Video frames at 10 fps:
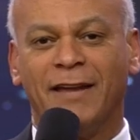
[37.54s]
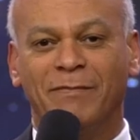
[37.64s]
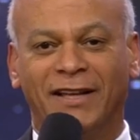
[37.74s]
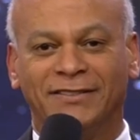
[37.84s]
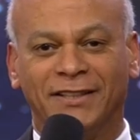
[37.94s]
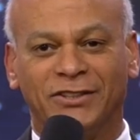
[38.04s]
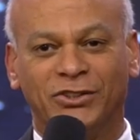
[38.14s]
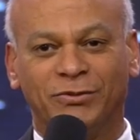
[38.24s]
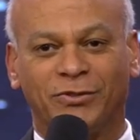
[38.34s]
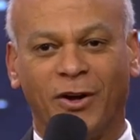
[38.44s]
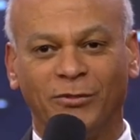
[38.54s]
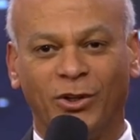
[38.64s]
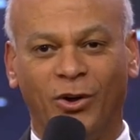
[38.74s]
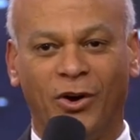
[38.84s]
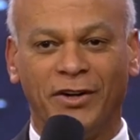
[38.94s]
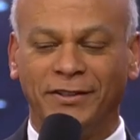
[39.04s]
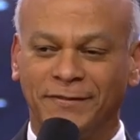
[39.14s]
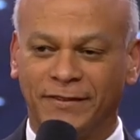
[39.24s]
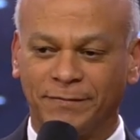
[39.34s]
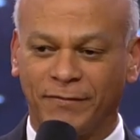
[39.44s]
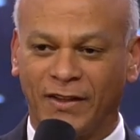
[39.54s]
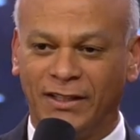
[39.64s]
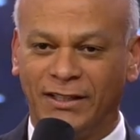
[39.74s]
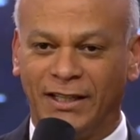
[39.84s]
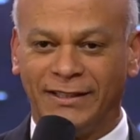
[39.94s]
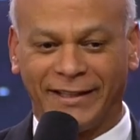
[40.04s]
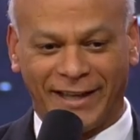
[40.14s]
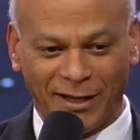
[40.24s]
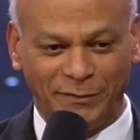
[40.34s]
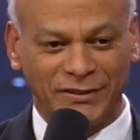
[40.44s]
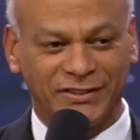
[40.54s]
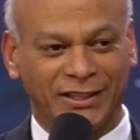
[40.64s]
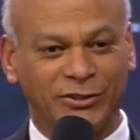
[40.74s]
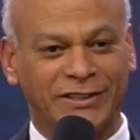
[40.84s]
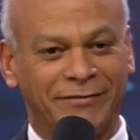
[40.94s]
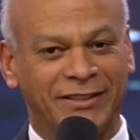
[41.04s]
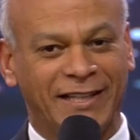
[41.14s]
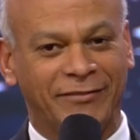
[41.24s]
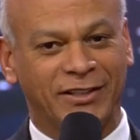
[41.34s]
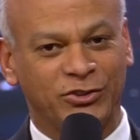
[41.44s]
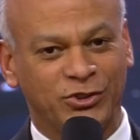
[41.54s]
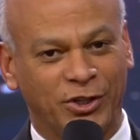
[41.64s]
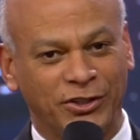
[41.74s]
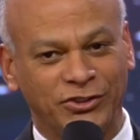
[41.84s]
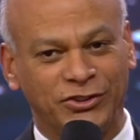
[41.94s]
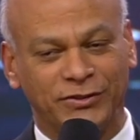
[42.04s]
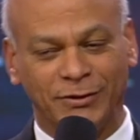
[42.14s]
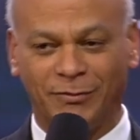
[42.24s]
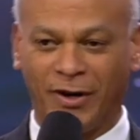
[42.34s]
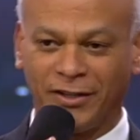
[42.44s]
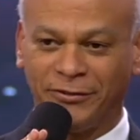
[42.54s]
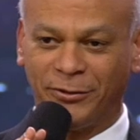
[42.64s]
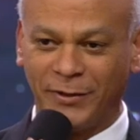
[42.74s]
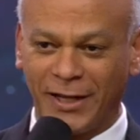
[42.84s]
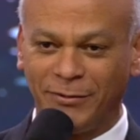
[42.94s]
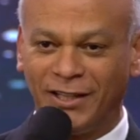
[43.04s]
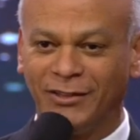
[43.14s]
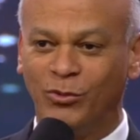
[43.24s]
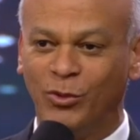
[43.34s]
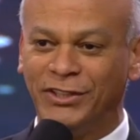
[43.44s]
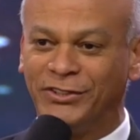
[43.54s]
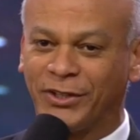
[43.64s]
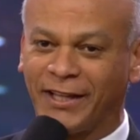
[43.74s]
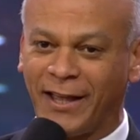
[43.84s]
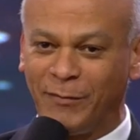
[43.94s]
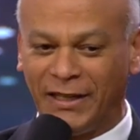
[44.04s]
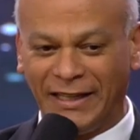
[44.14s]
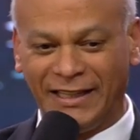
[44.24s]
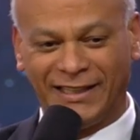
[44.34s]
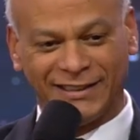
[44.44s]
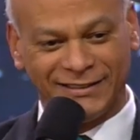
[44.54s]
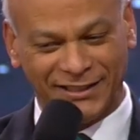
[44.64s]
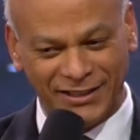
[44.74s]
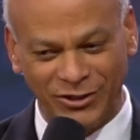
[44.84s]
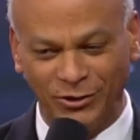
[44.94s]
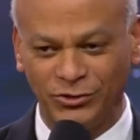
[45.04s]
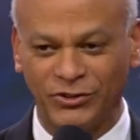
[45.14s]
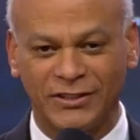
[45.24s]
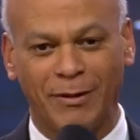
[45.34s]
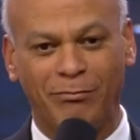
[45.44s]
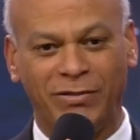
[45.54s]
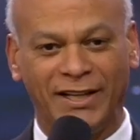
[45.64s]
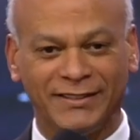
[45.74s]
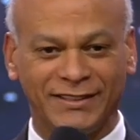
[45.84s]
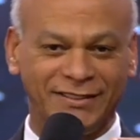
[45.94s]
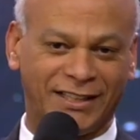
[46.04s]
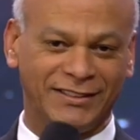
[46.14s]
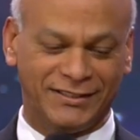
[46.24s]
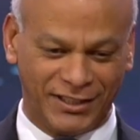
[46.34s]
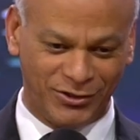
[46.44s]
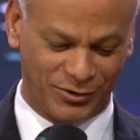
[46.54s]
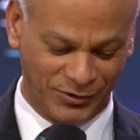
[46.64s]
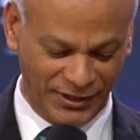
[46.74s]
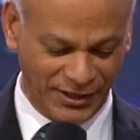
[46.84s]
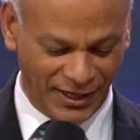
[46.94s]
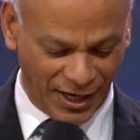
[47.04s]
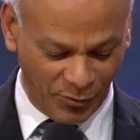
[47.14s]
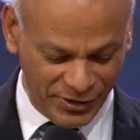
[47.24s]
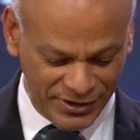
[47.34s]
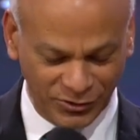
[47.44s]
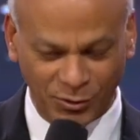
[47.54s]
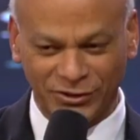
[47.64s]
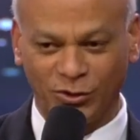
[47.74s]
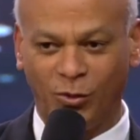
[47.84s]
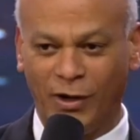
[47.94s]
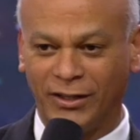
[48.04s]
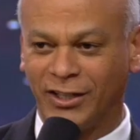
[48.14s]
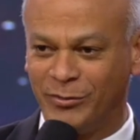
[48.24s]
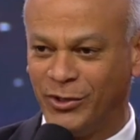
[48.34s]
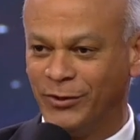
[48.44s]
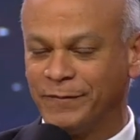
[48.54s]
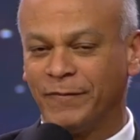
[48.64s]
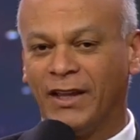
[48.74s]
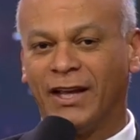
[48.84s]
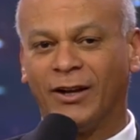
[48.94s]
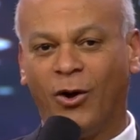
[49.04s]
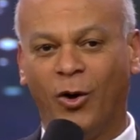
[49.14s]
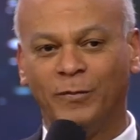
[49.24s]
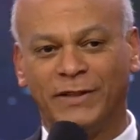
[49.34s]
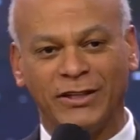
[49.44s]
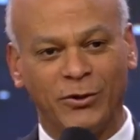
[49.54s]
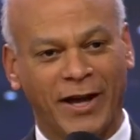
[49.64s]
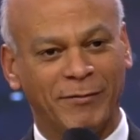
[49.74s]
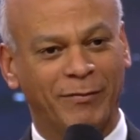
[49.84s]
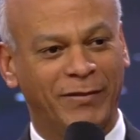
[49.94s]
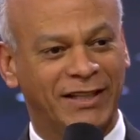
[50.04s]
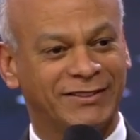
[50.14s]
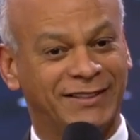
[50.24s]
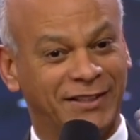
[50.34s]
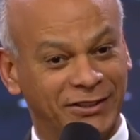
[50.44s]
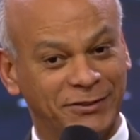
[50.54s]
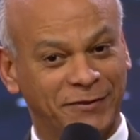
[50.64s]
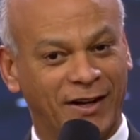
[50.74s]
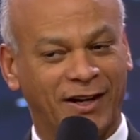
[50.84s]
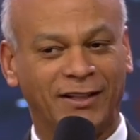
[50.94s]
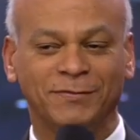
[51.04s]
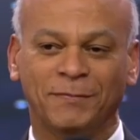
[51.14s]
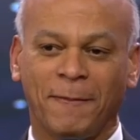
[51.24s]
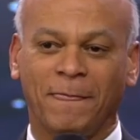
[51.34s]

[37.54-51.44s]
a message from the Lord in the Campus Hill Seventh day Adventist Church. Part of 3ABN Winter Camp Meeting continues. The blessings continue. And we just want to welcome you and hope that you have been blessed thus far.